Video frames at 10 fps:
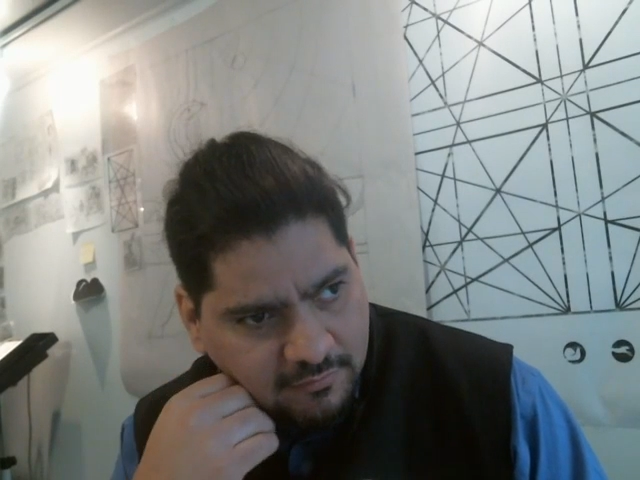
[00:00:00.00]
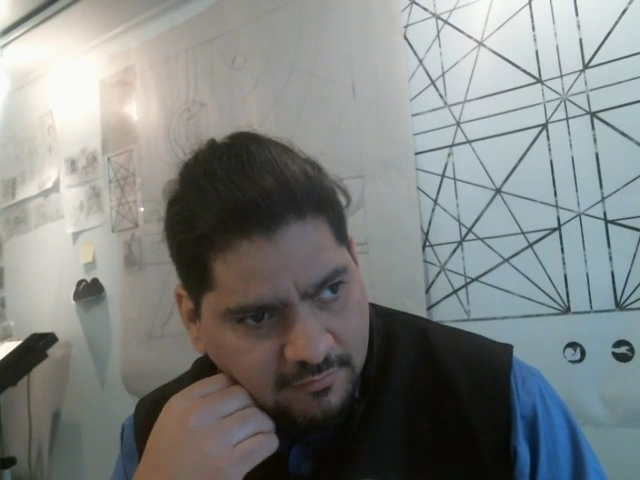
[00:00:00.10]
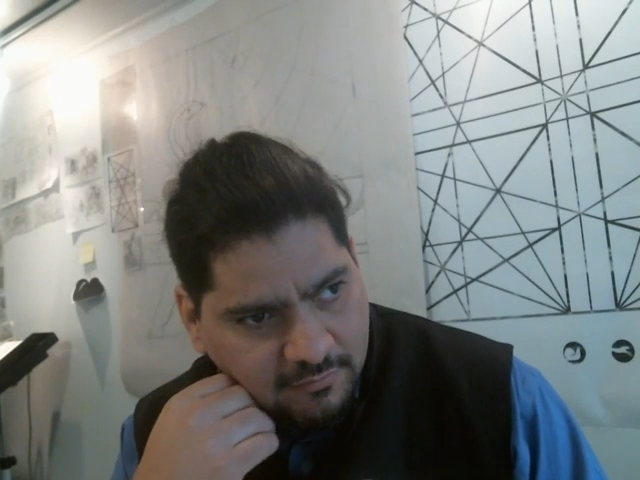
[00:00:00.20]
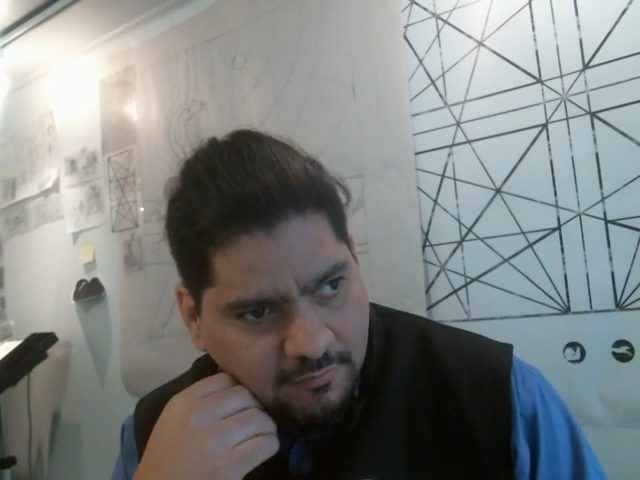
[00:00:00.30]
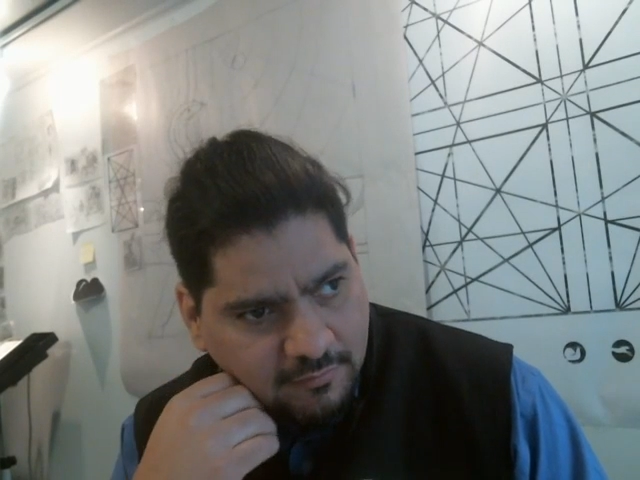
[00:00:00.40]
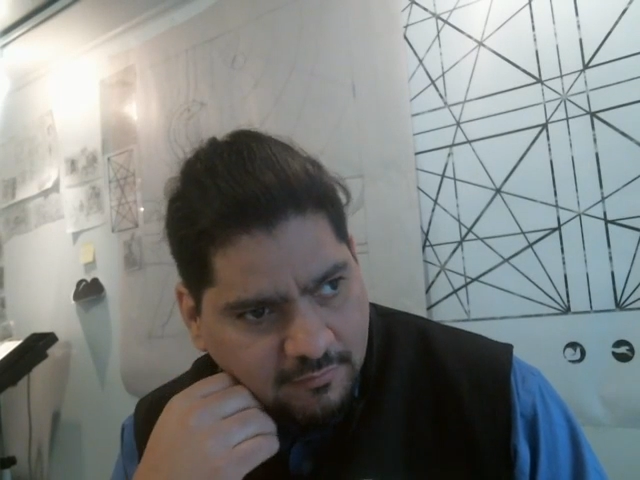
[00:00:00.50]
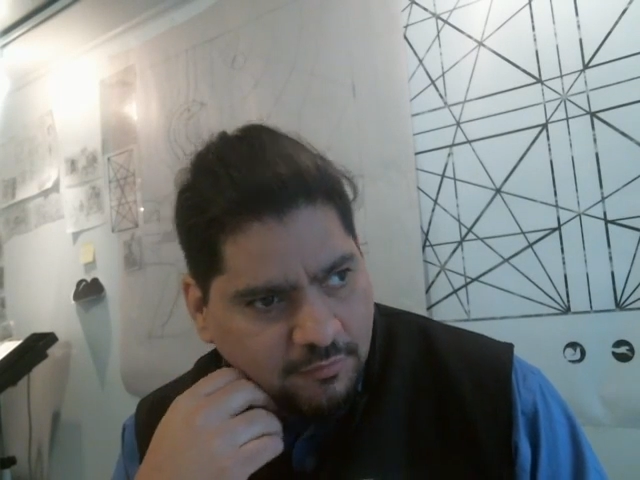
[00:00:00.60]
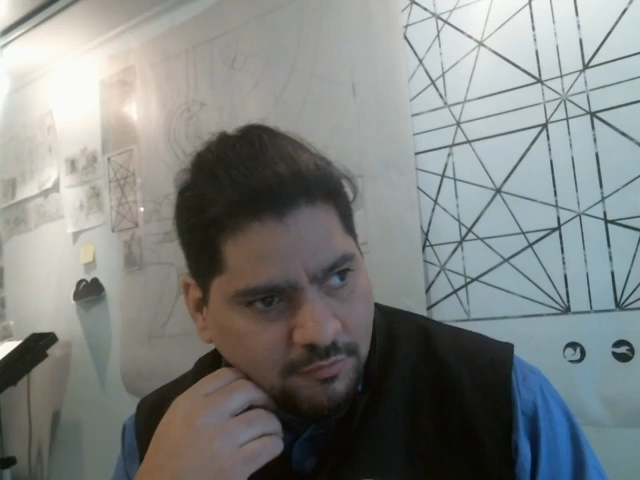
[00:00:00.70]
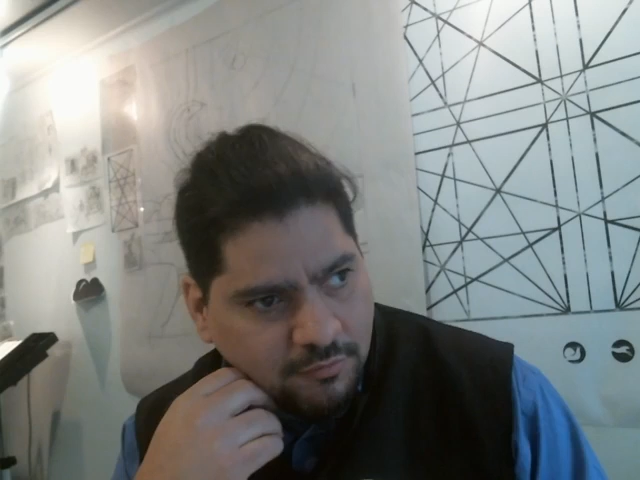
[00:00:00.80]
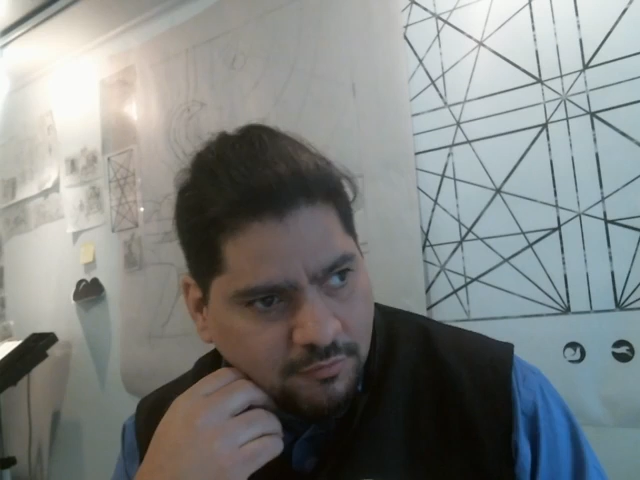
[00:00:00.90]
beautiful
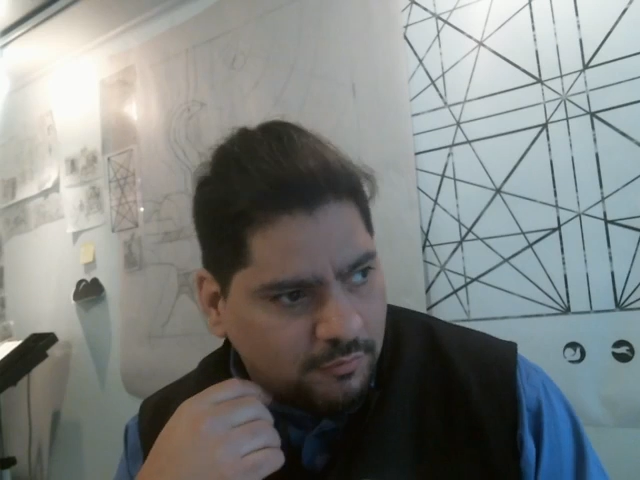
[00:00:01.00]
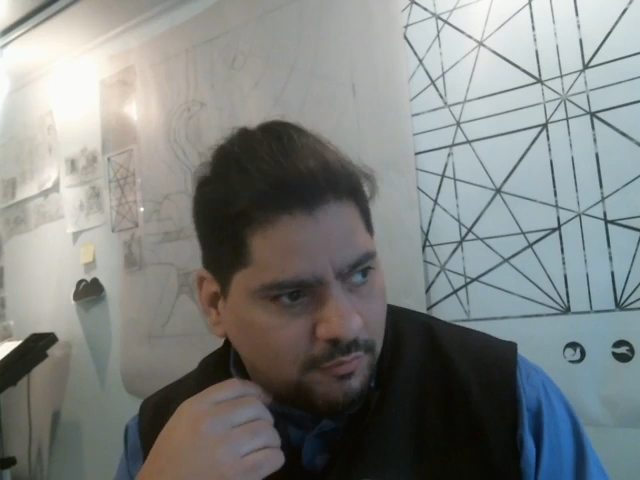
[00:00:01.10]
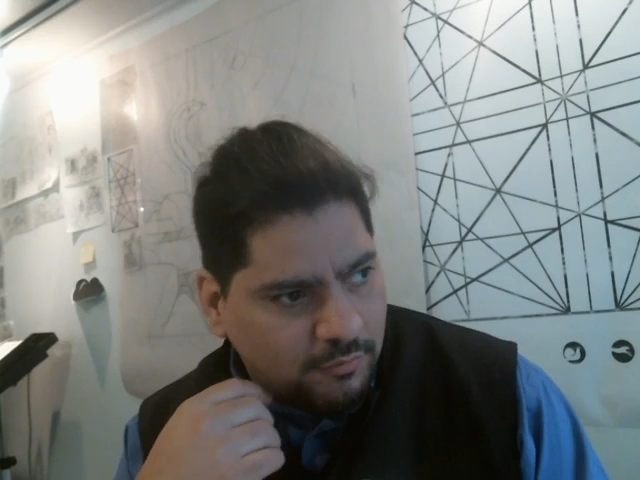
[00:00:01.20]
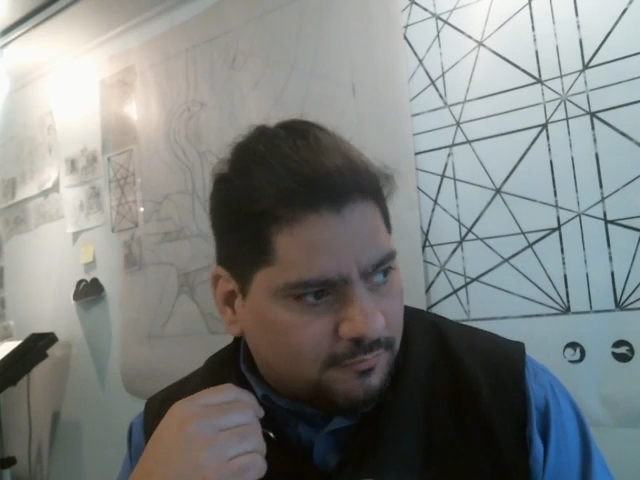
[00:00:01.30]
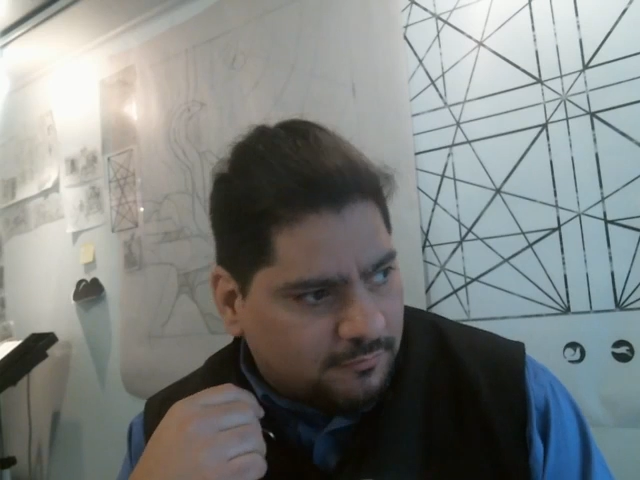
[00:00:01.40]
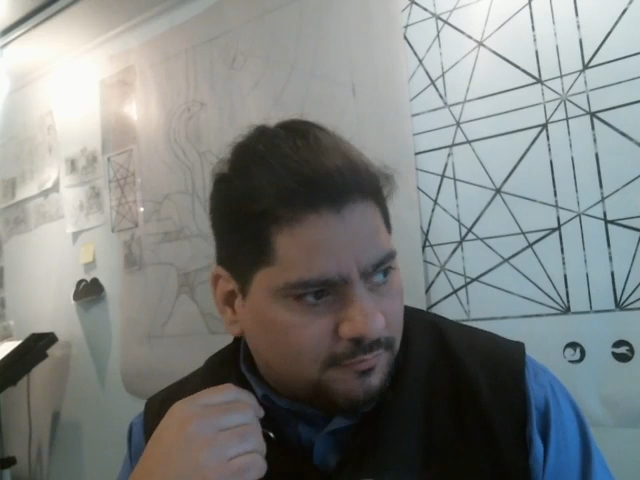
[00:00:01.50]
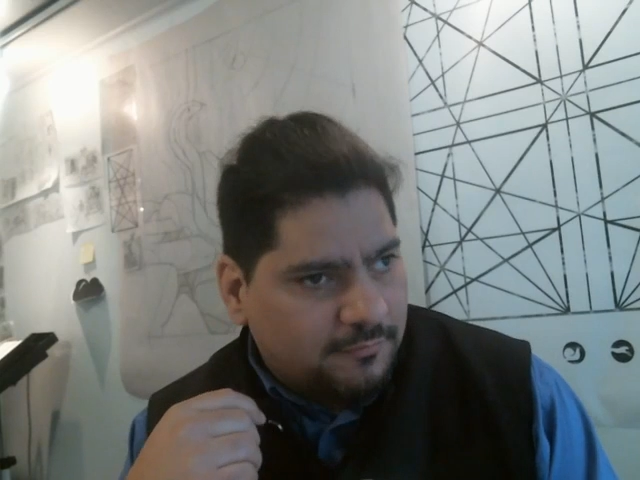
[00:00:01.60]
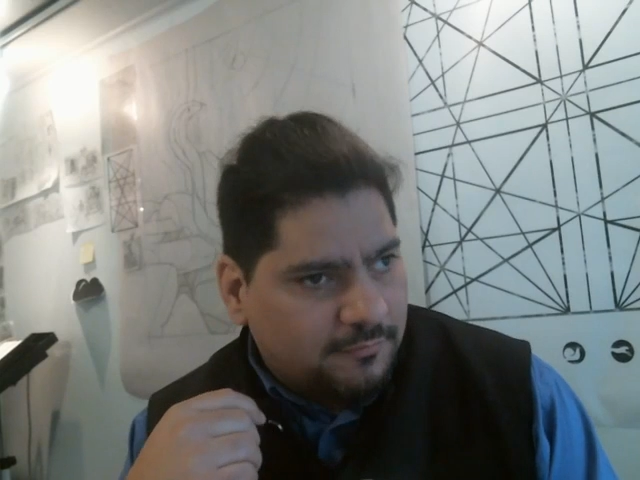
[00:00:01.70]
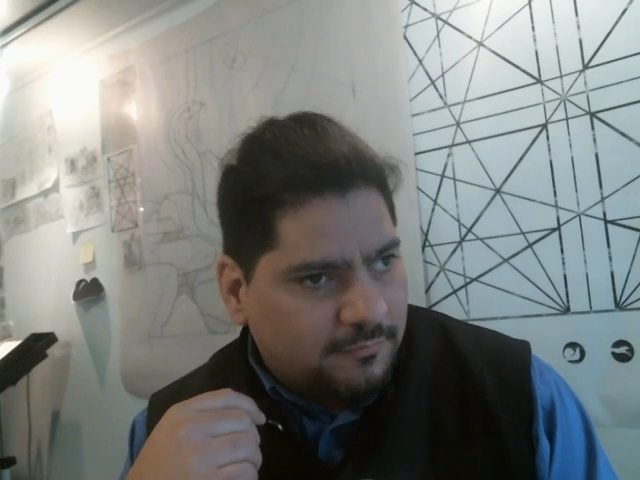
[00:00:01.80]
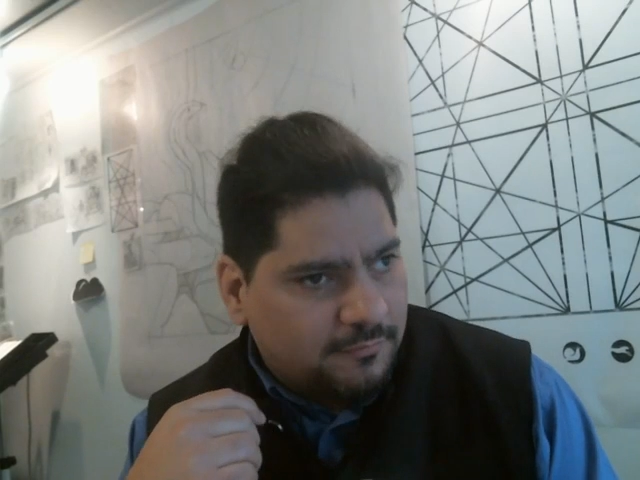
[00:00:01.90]
women,
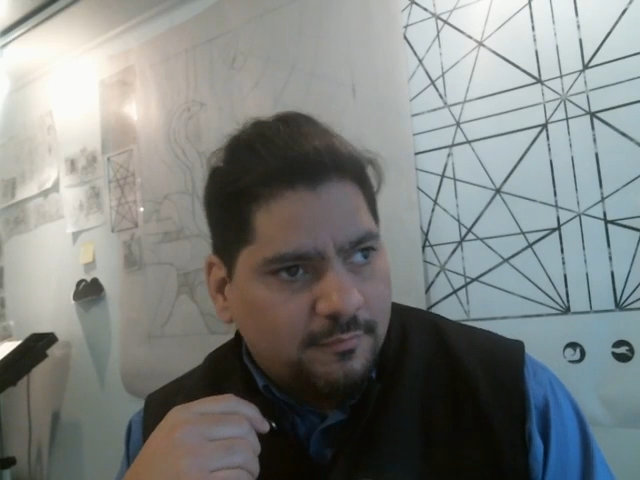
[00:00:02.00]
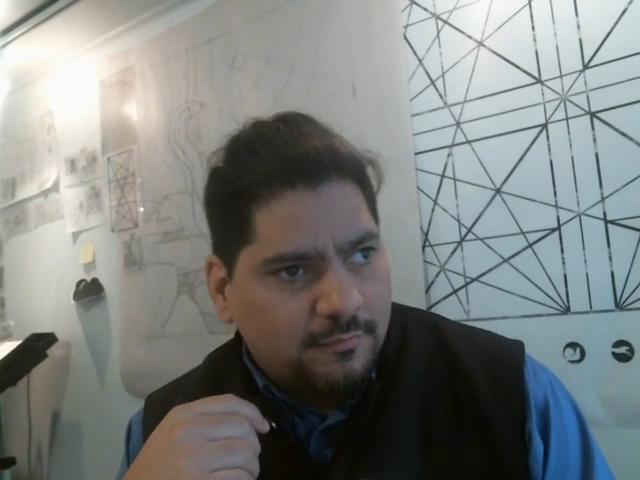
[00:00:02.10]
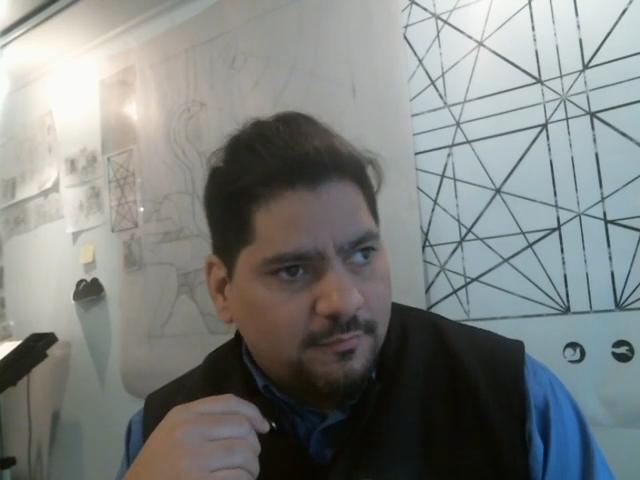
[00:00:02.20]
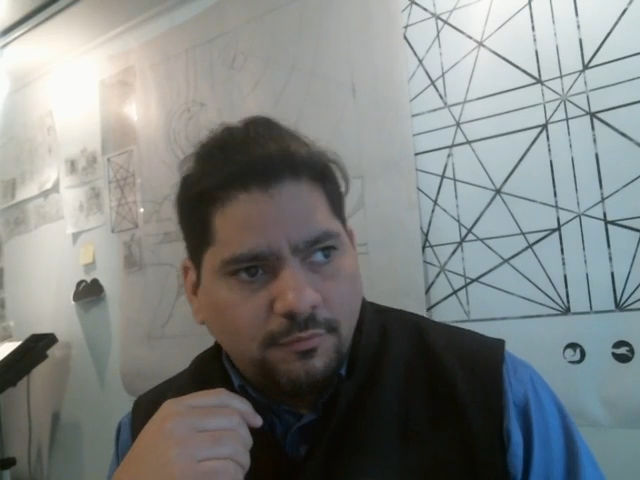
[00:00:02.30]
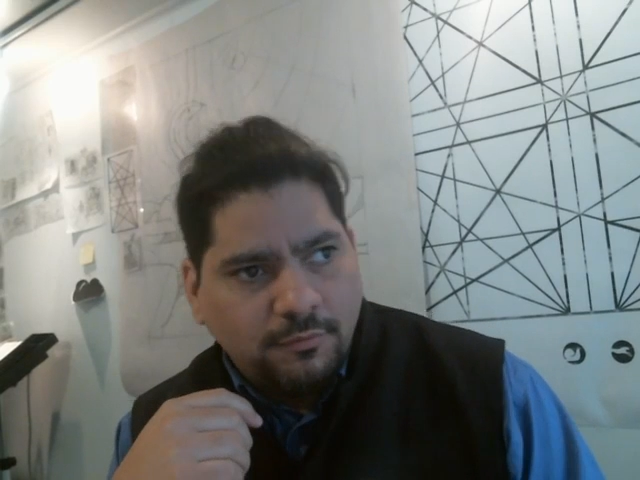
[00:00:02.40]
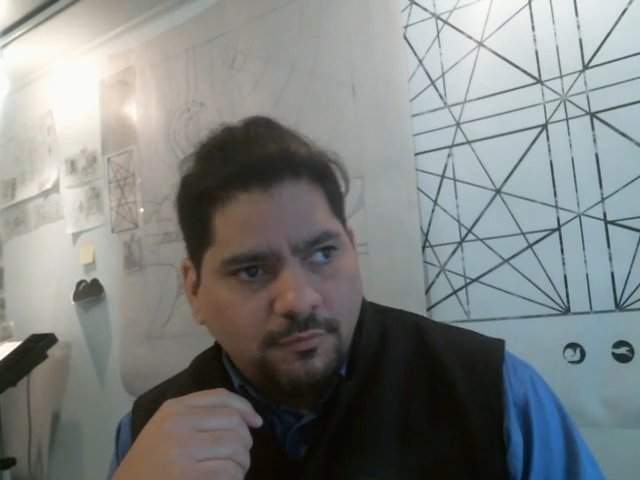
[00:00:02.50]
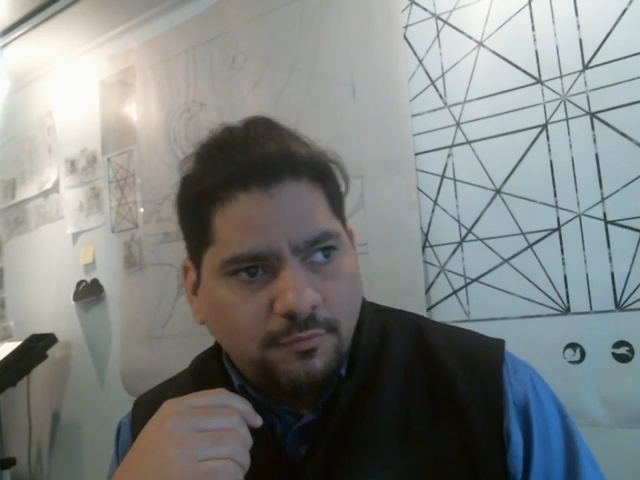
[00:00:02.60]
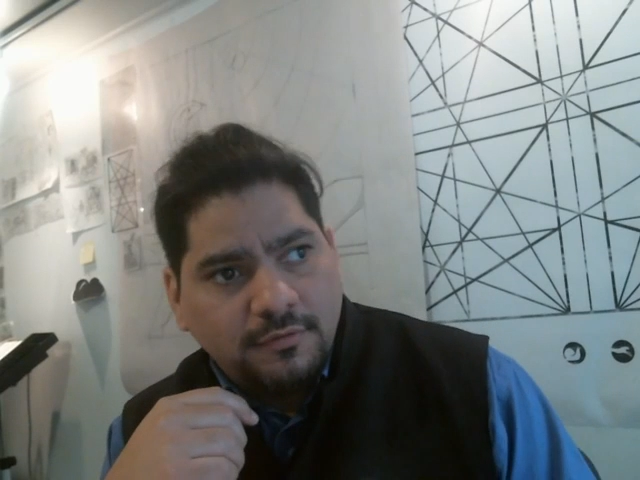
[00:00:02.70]
both.